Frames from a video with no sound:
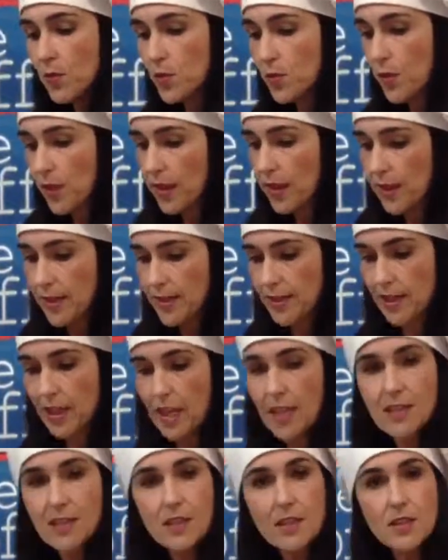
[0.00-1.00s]
doing that is that
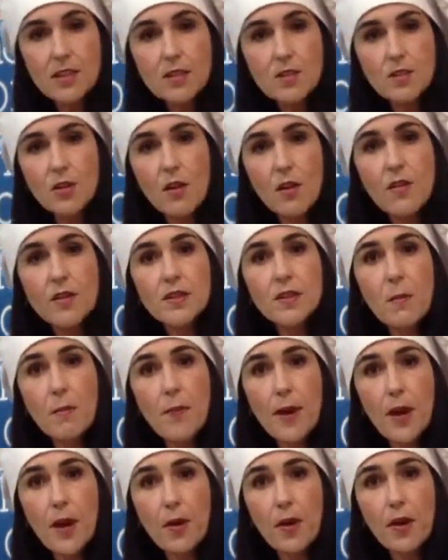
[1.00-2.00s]
that's going to serve as a
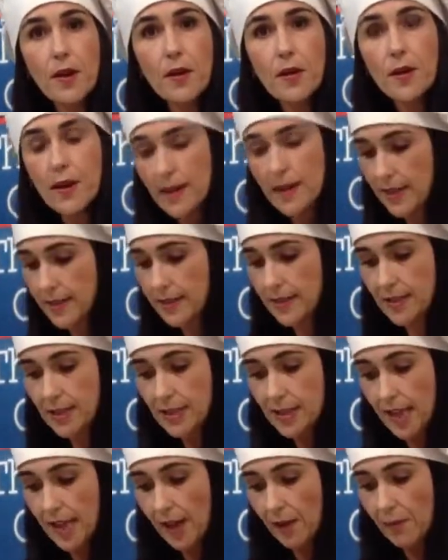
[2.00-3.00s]
barrier and as a
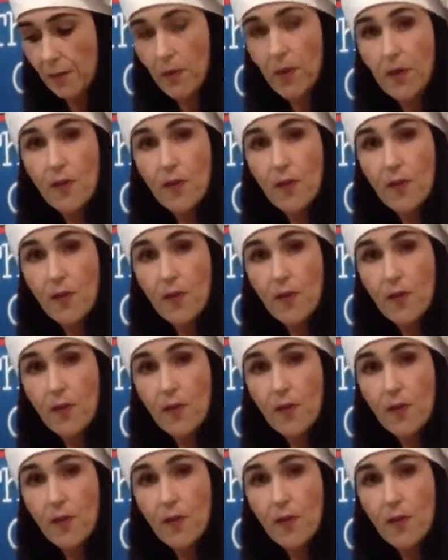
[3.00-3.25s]
dam